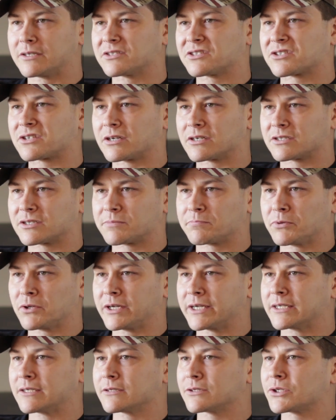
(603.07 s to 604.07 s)
It starts
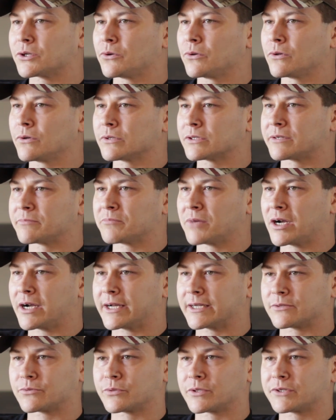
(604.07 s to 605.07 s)
playing a toll on your
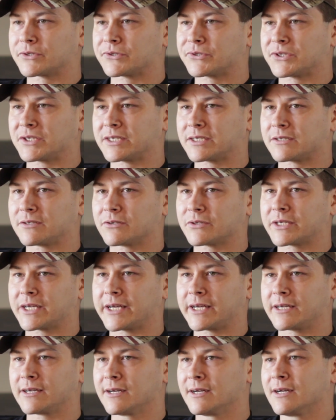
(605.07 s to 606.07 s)
mind where you're thinking,
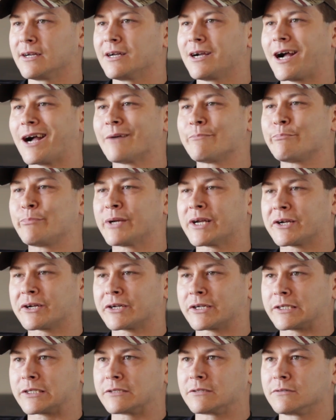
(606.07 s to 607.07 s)
okay, I'm
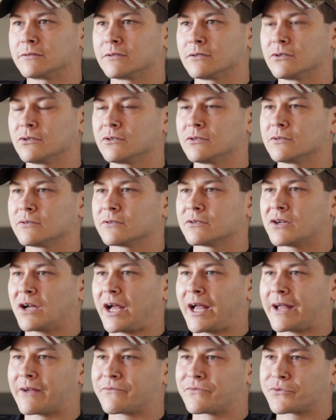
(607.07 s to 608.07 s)
married,
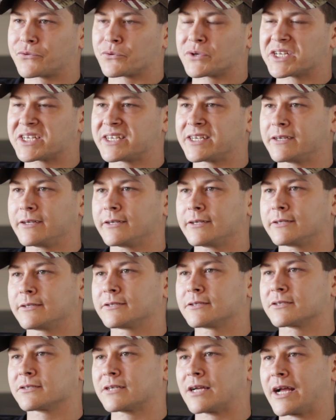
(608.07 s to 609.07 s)
I have 3
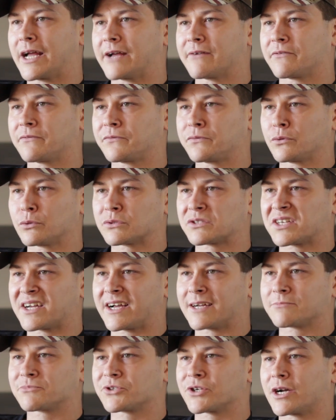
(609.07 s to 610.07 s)
kids, I have a
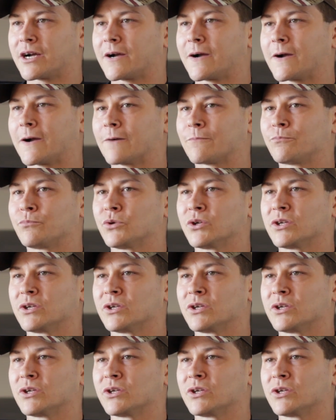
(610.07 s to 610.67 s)
full-time job.